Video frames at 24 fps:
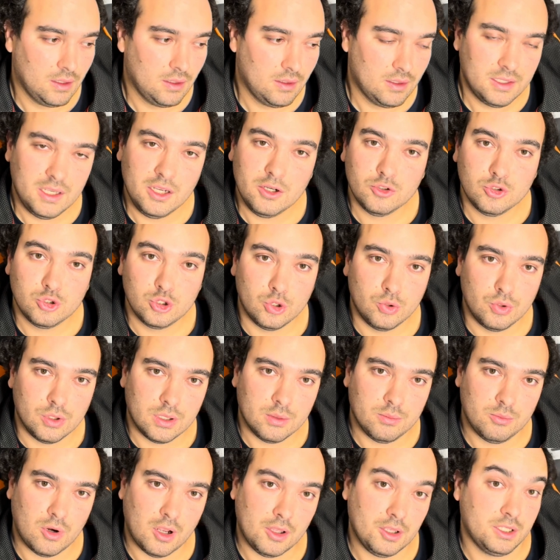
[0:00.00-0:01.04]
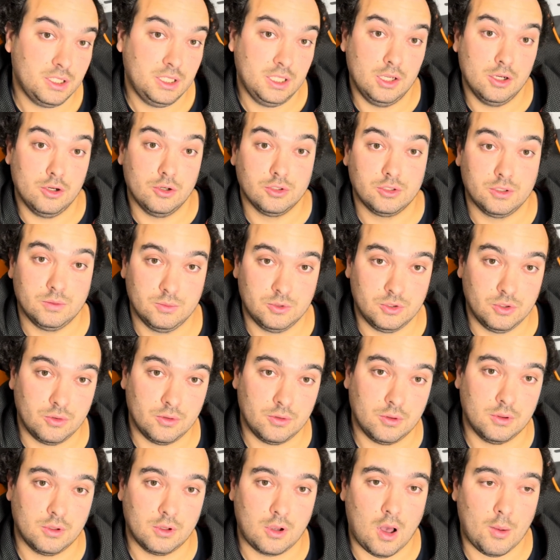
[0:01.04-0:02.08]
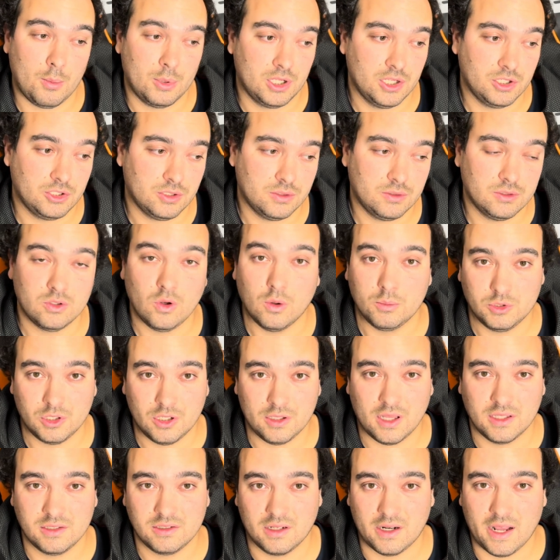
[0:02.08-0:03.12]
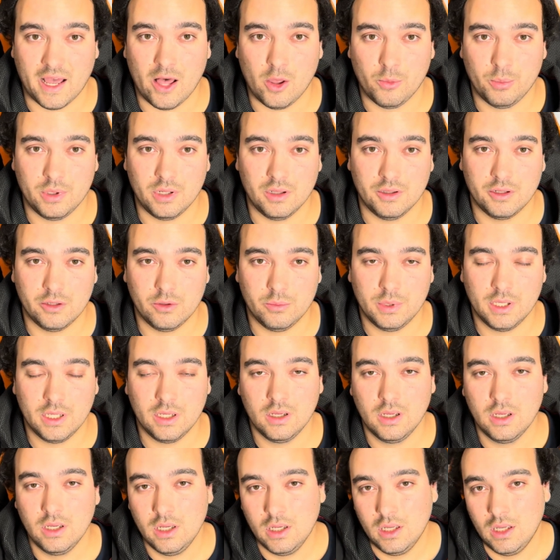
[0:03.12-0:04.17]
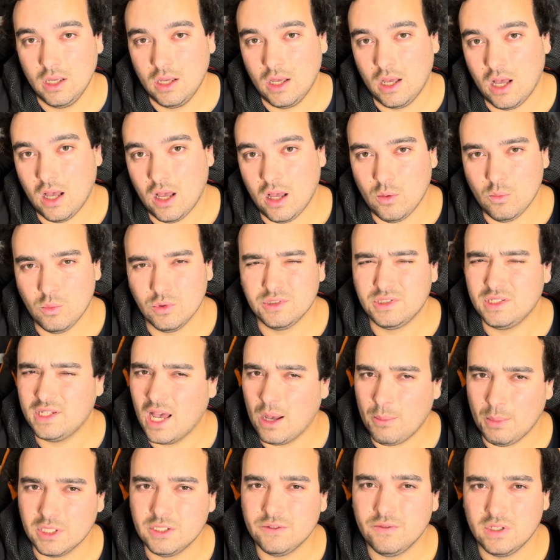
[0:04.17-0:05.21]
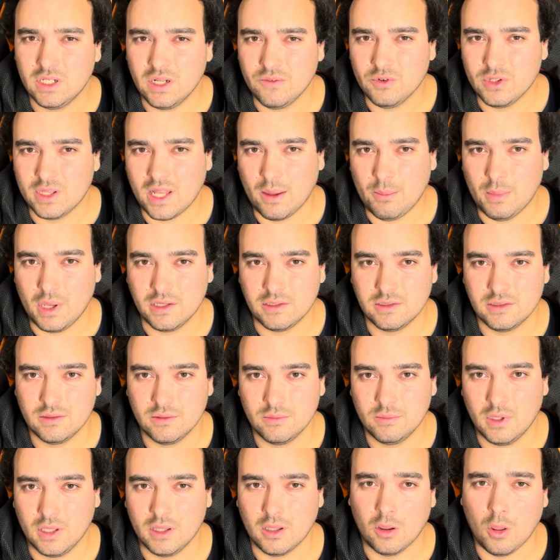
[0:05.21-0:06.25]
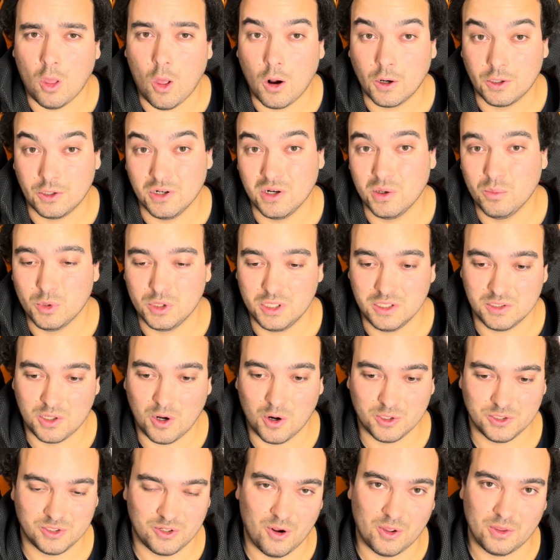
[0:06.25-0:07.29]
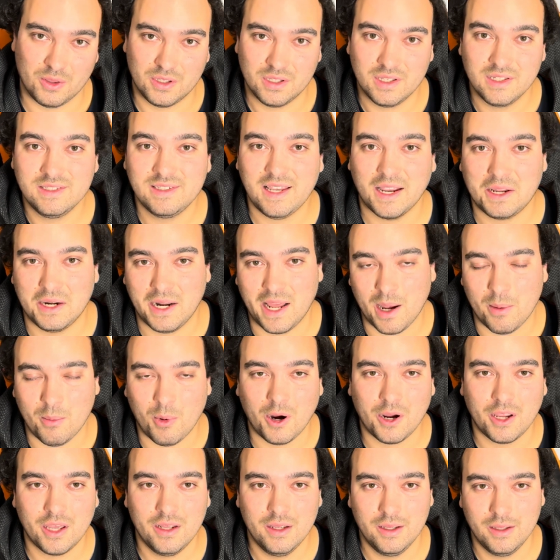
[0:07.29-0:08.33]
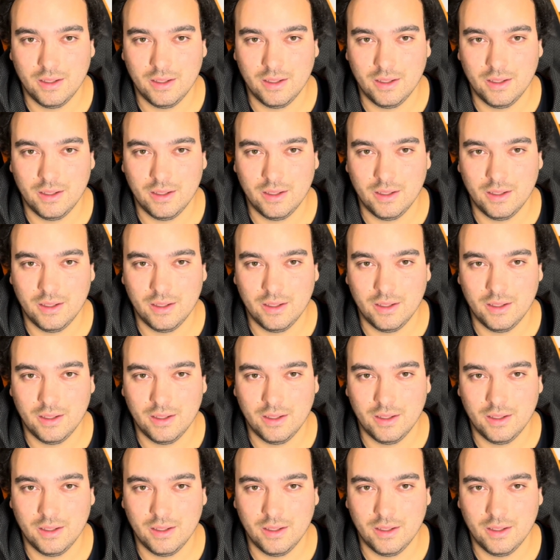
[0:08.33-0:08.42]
here sooner, probably years sooner than the competition, so I'm sure that's going to help it a little bit. We'll see how much of a difference that makes in the long term when these cars are on the second-hand market.